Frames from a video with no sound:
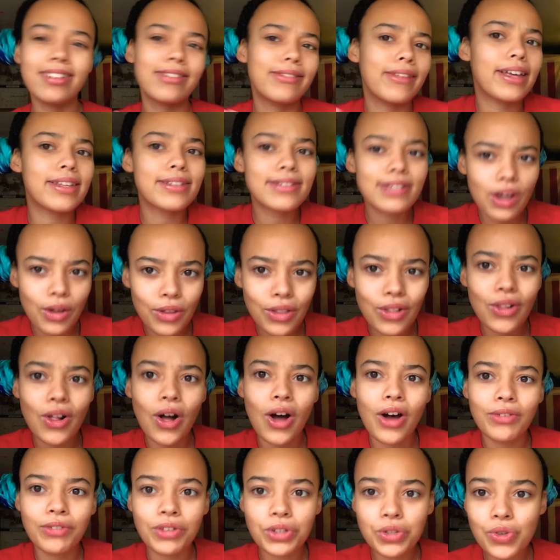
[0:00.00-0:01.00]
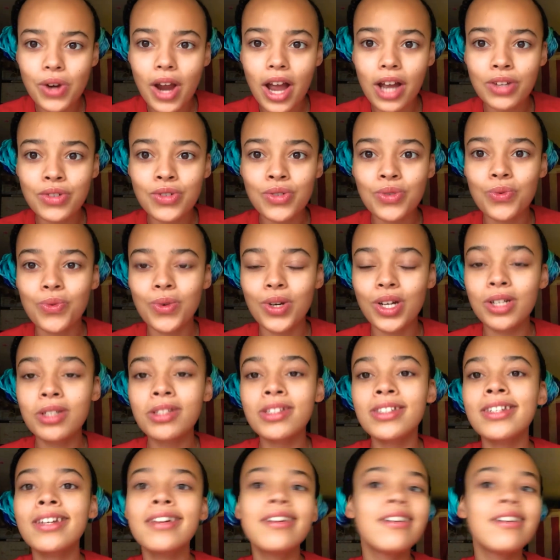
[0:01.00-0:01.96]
That's how the law of attraction works.